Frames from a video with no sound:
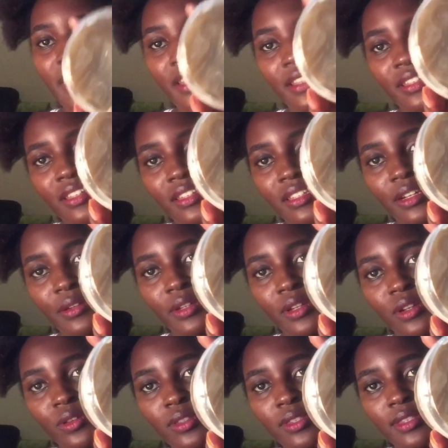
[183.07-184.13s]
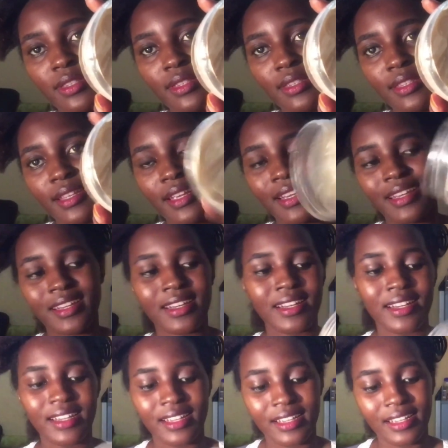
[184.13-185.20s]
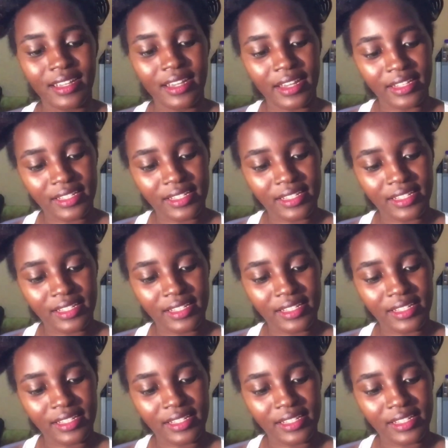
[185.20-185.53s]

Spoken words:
Candy. This is how it looks. Yeah,